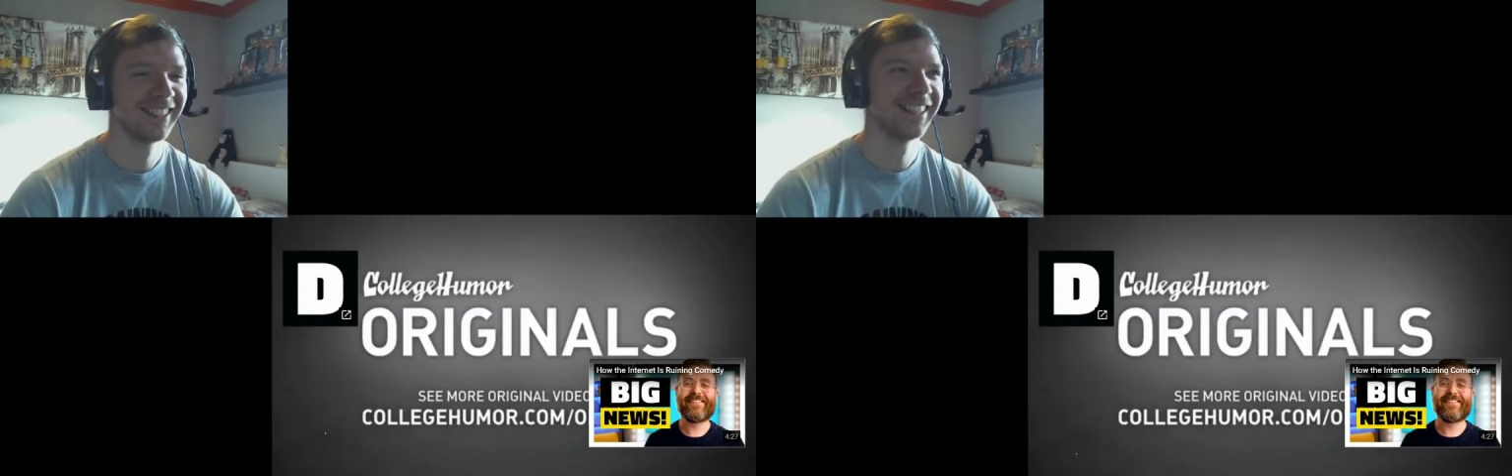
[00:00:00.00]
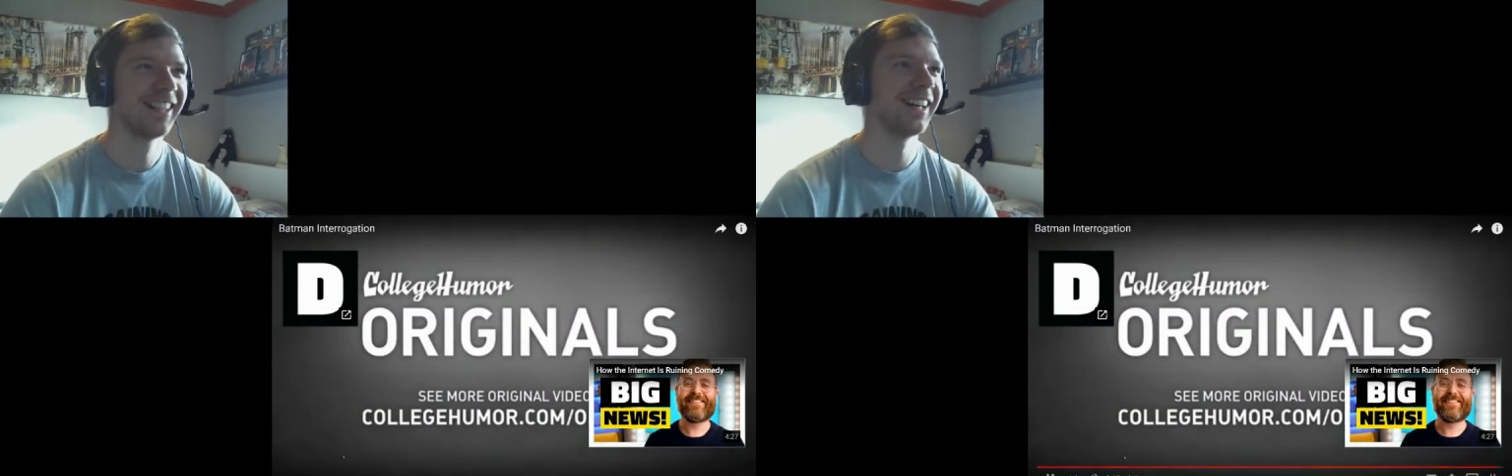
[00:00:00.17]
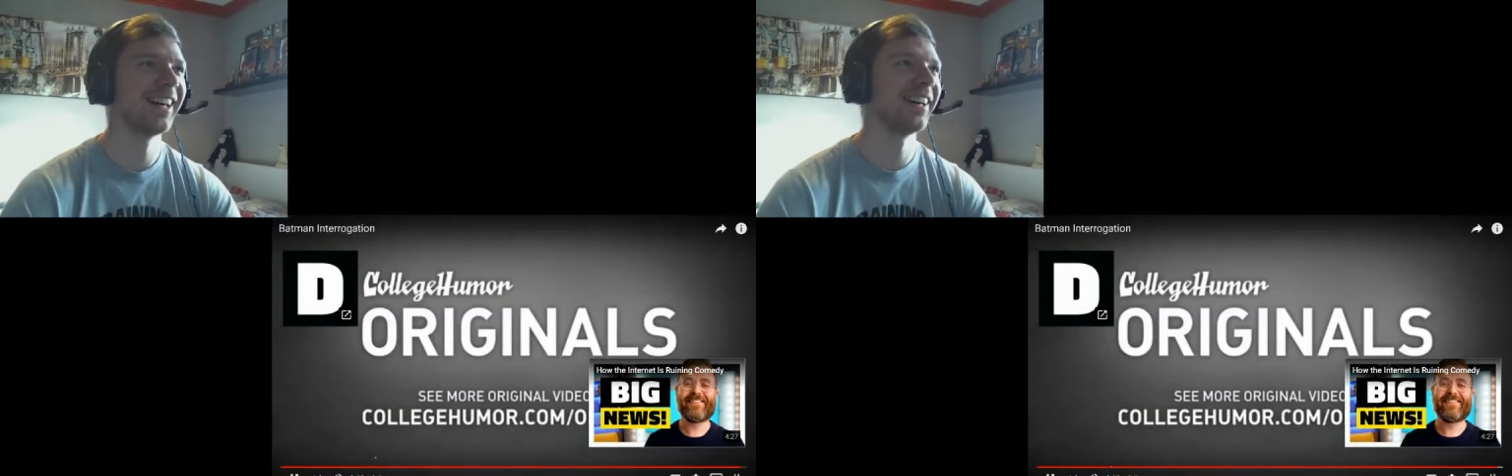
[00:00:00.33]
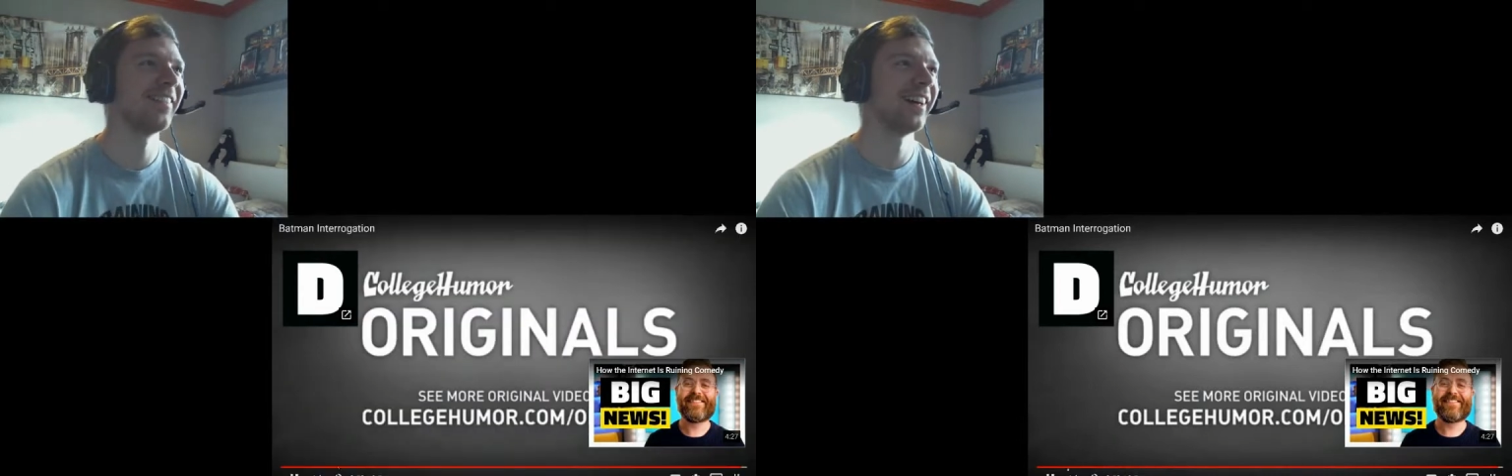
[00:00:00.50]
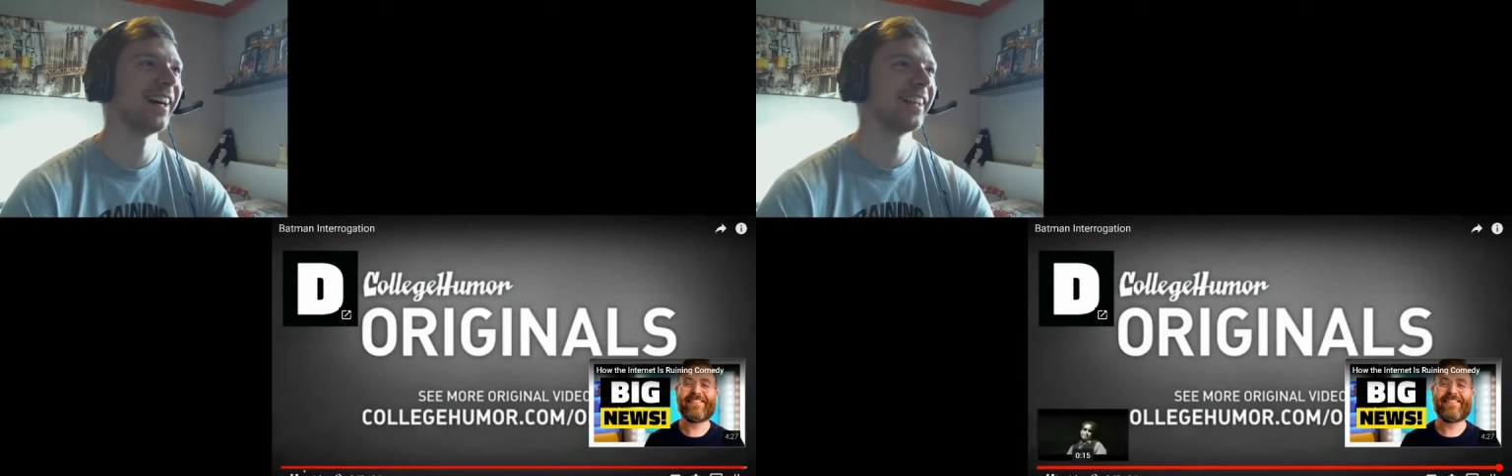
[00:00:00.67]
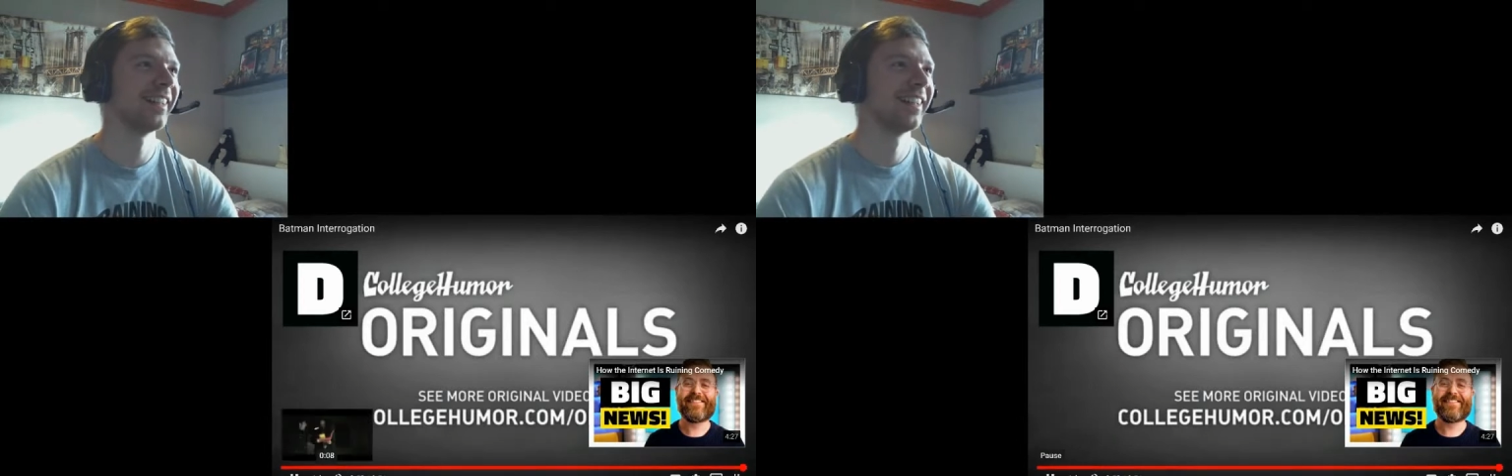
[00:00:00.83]
Oh,
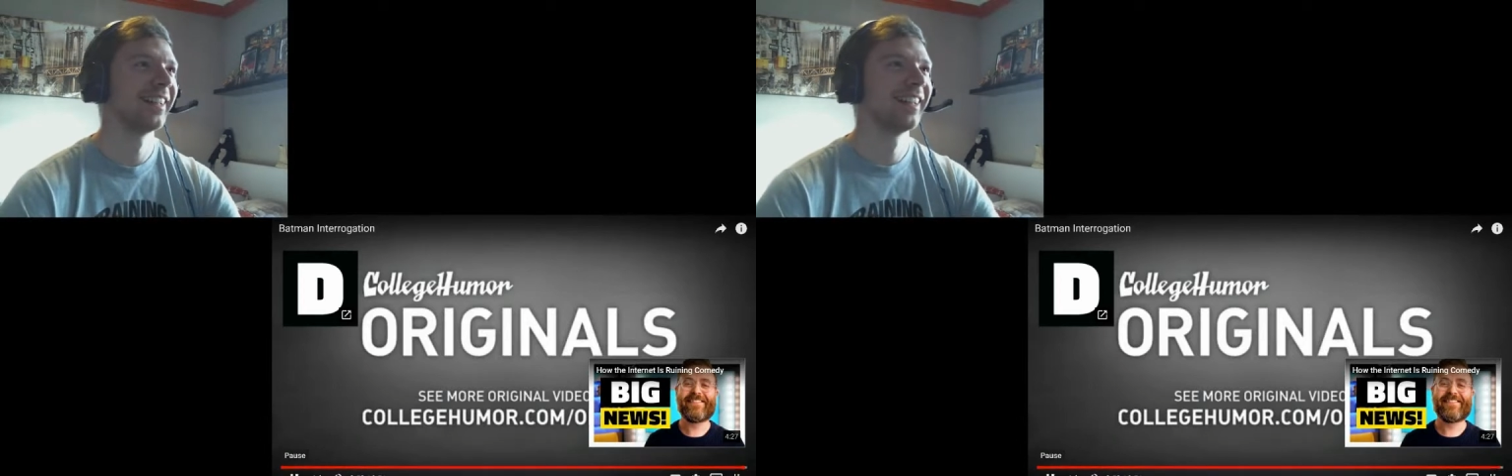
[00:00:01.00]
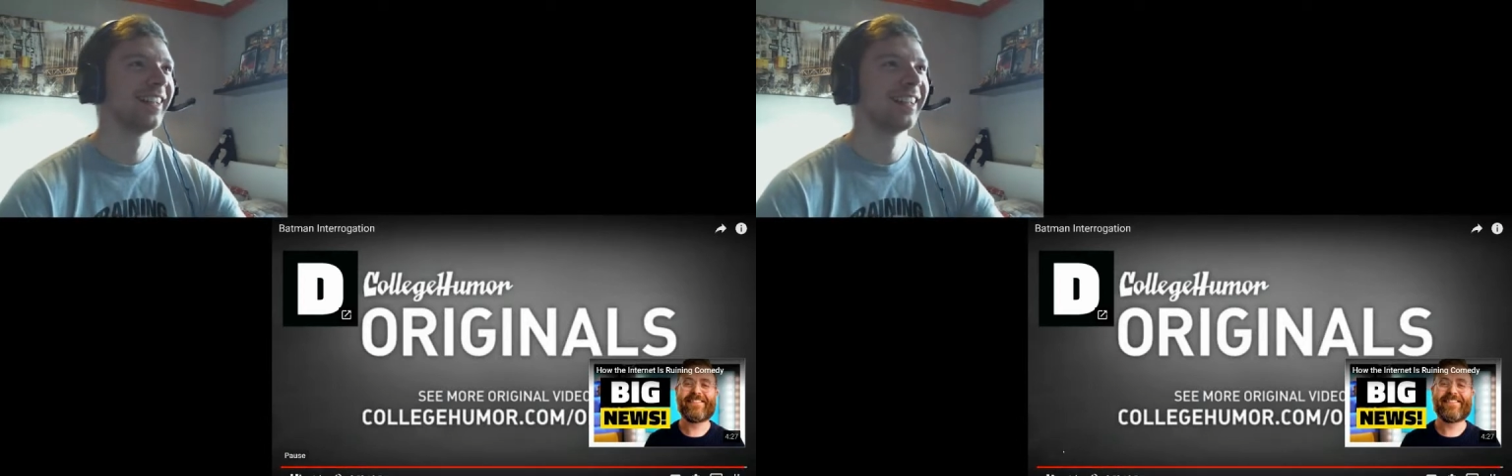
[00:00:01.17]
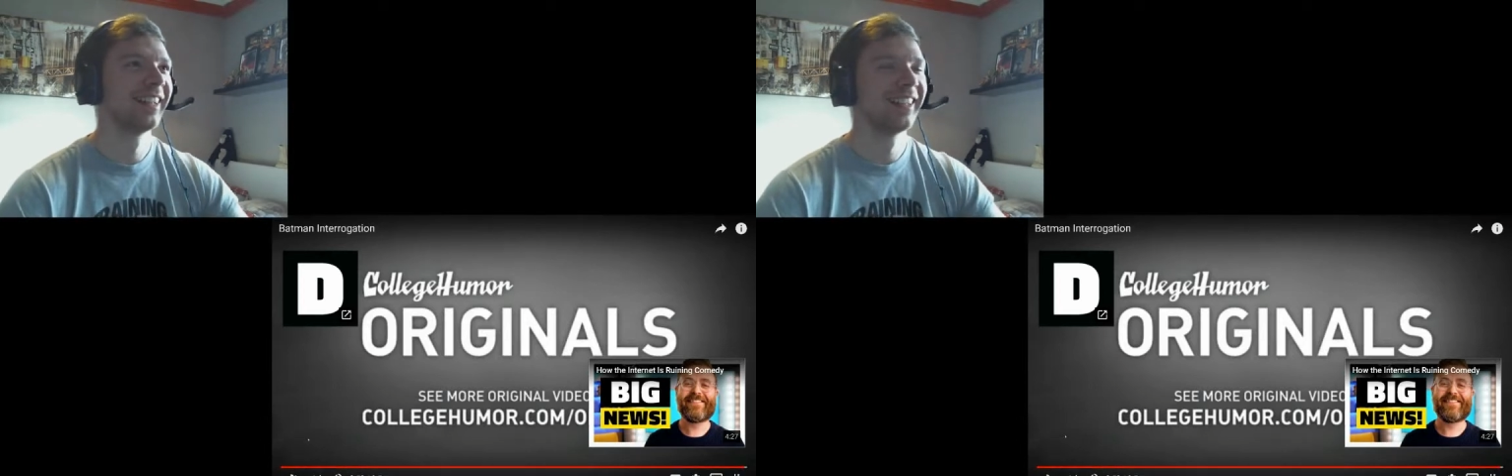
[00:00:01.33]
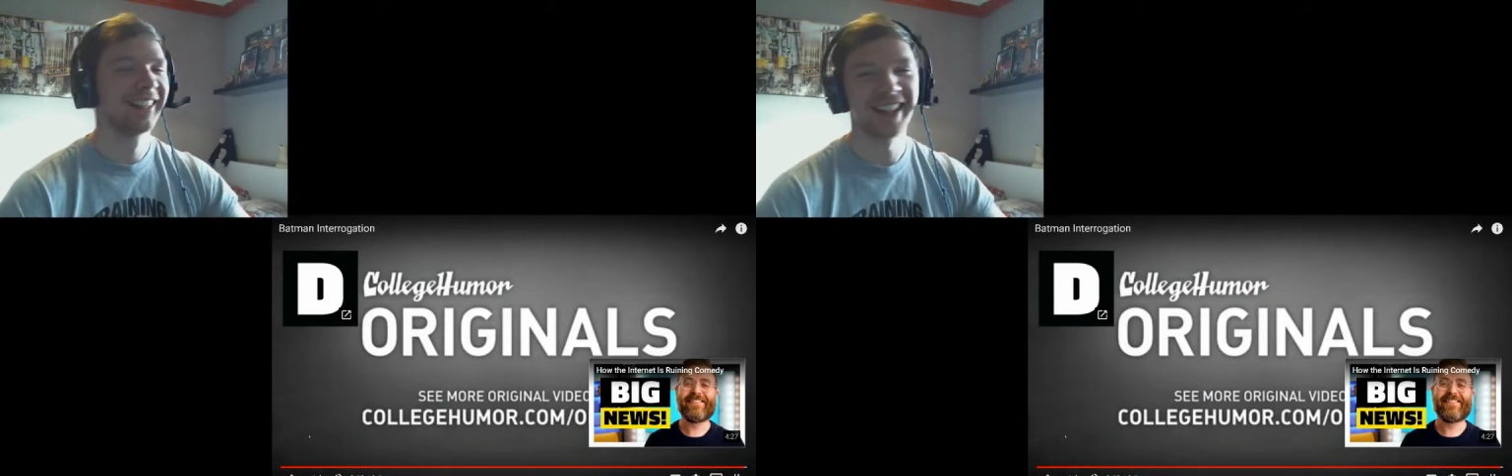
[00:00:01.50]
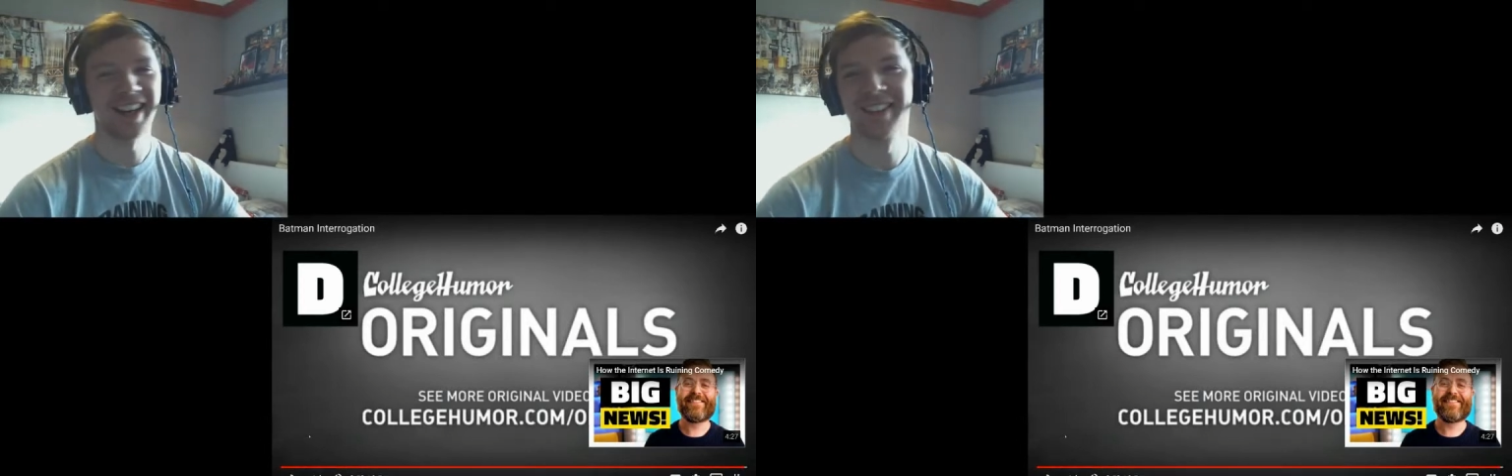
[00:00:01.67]
man. That